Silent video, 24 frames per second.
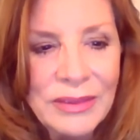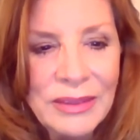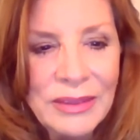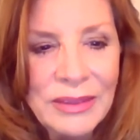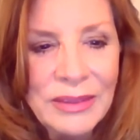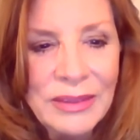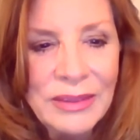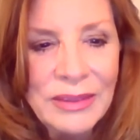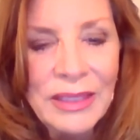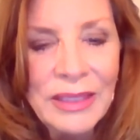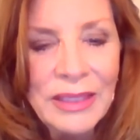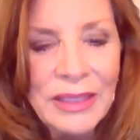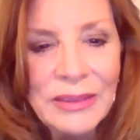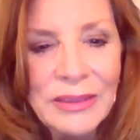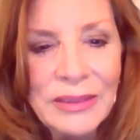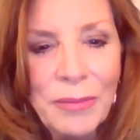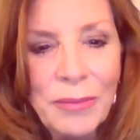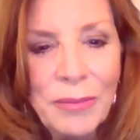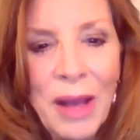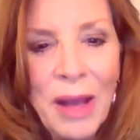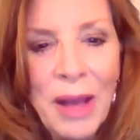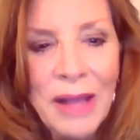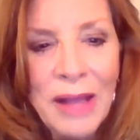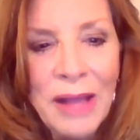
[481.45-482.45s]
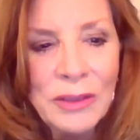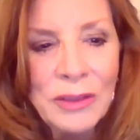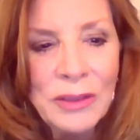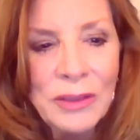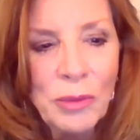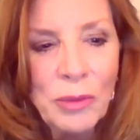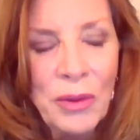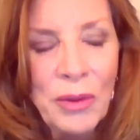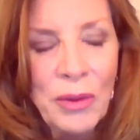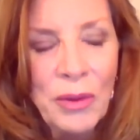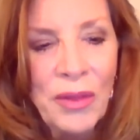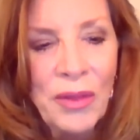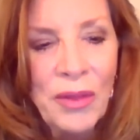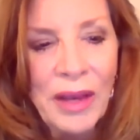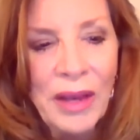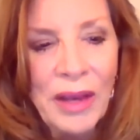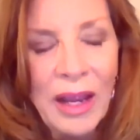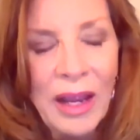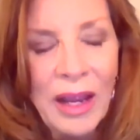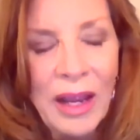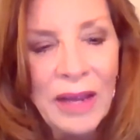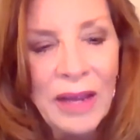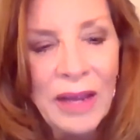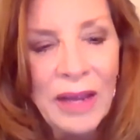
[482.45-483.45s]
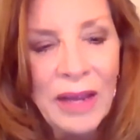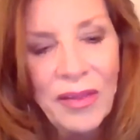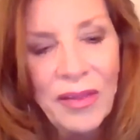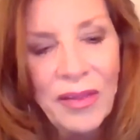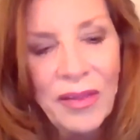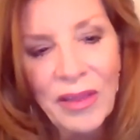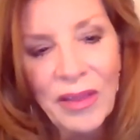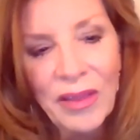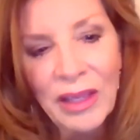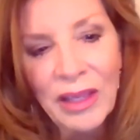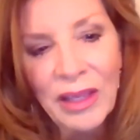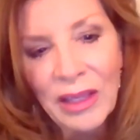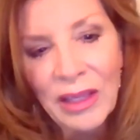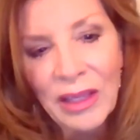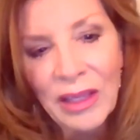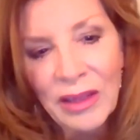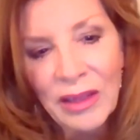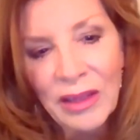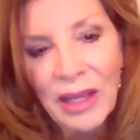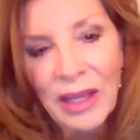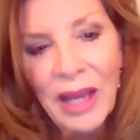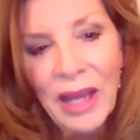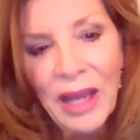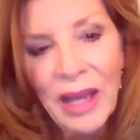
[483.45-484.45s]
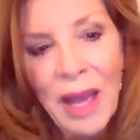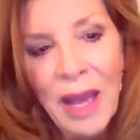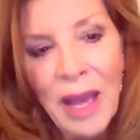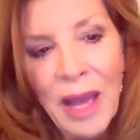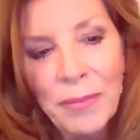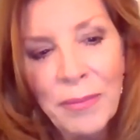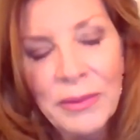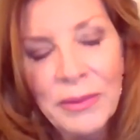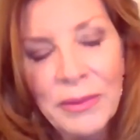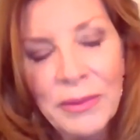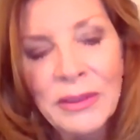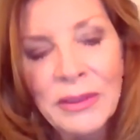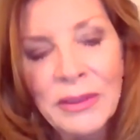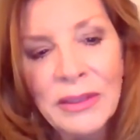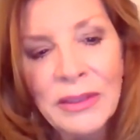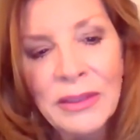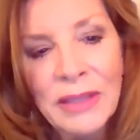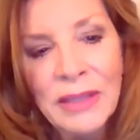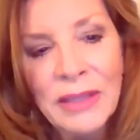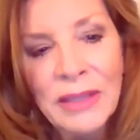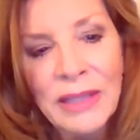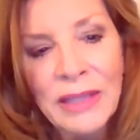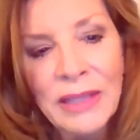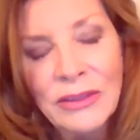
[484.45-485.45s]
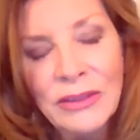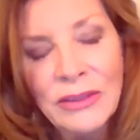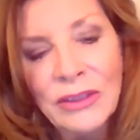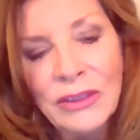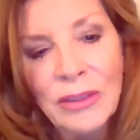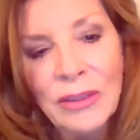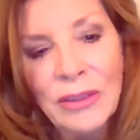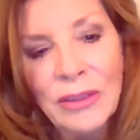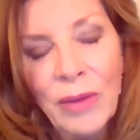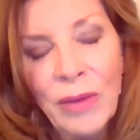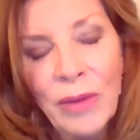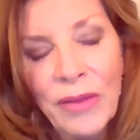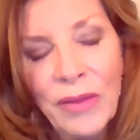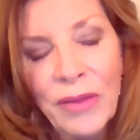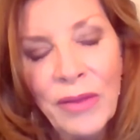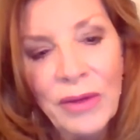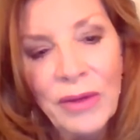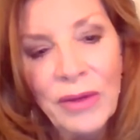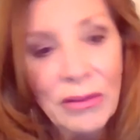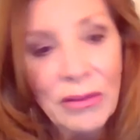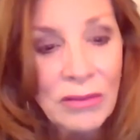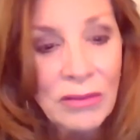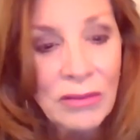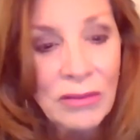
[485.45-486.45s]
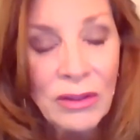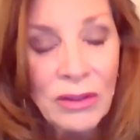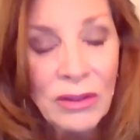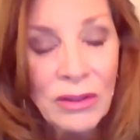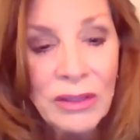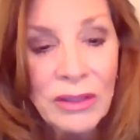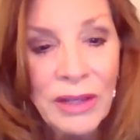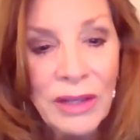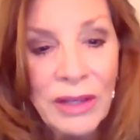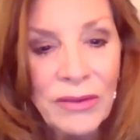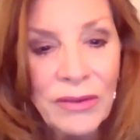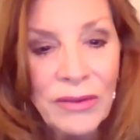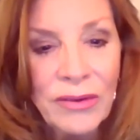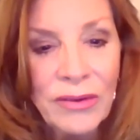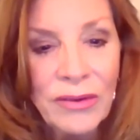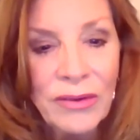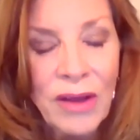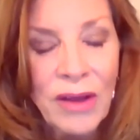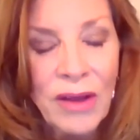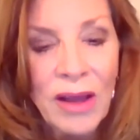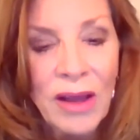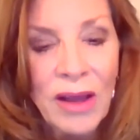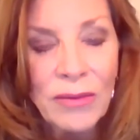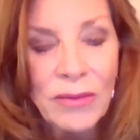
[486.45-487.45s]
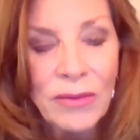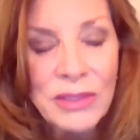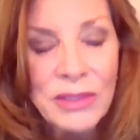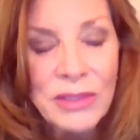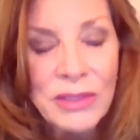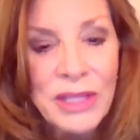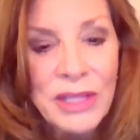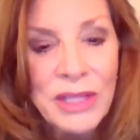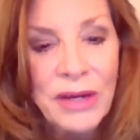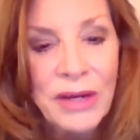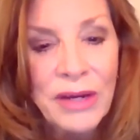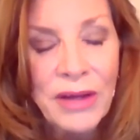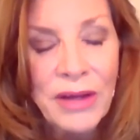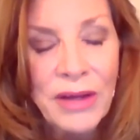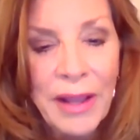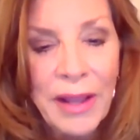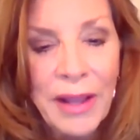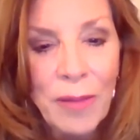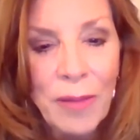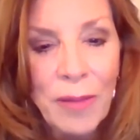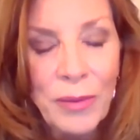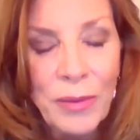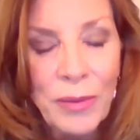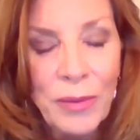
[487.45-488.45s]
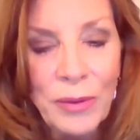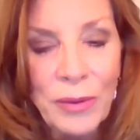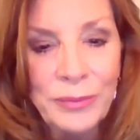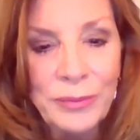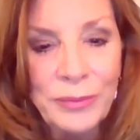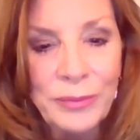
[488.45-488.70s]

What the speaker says: And is it possible that everything that happened last year, whether it looked like it or not, was there to help you?